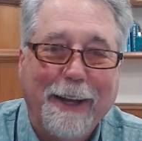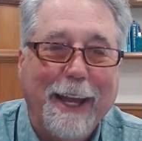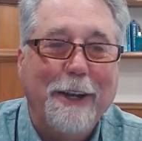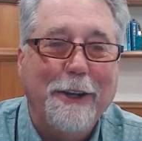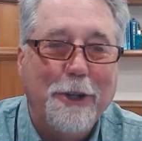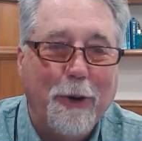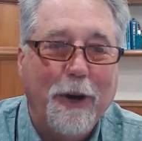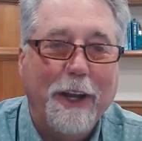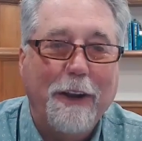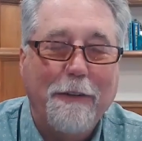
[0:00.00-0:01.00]

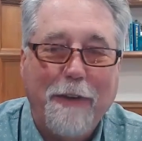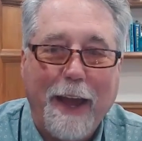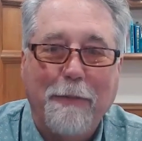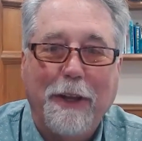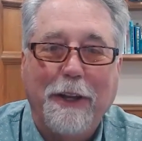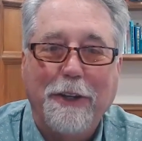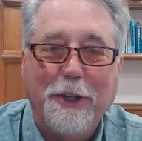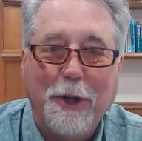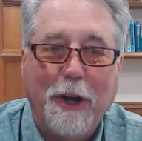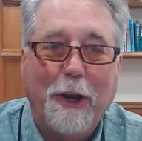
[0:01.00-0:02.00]
enjoy your family,
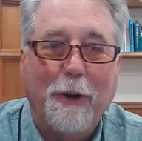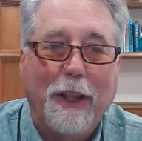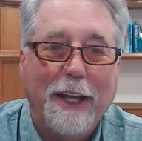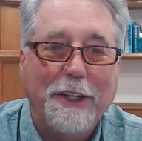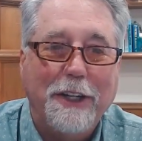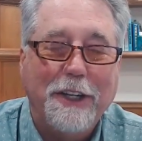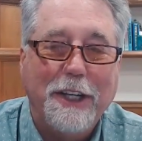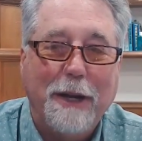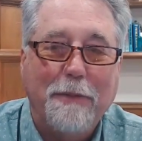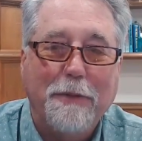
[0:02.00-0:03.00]
enjoy your
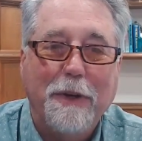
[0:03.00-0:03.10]
relationships,